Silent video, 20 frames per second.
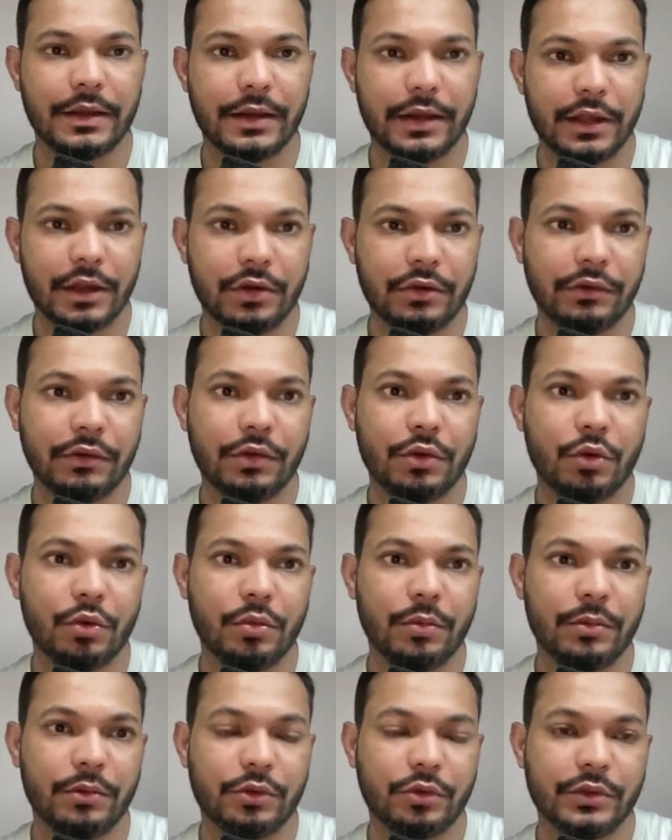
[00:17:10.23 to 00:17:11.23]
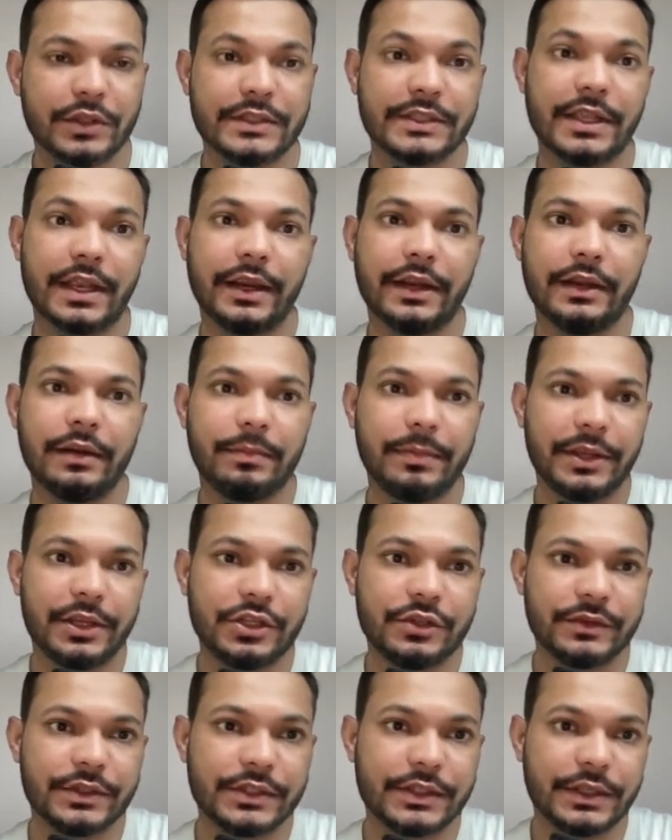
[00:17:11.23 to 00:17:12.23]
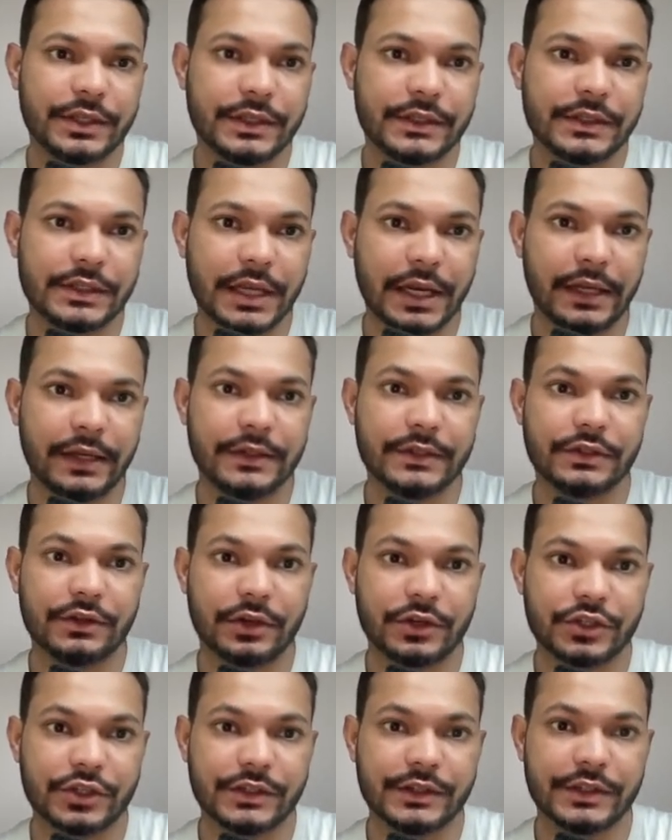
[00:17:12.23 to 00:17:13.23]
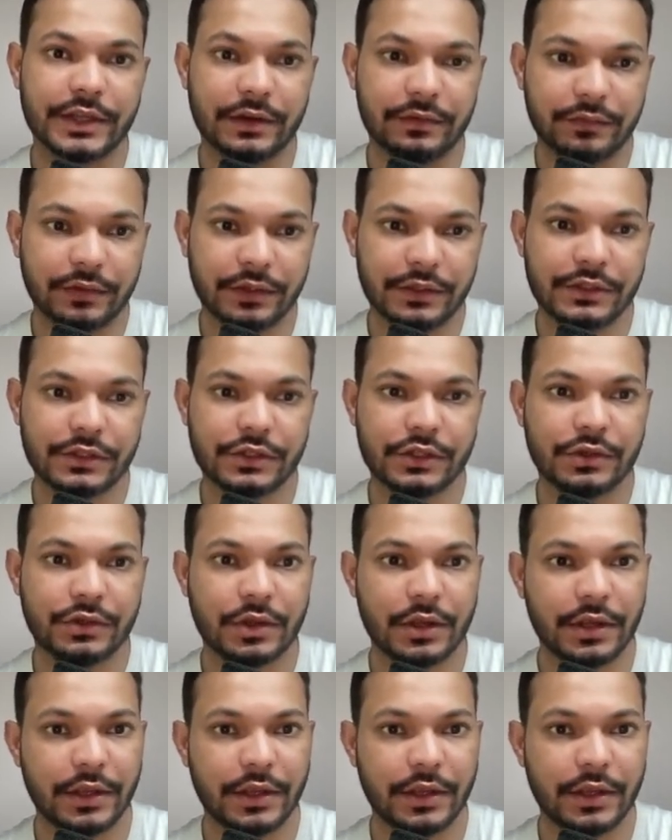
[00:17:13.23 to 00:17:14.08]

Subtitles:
Now it will go to the second page which says get instructions and finish.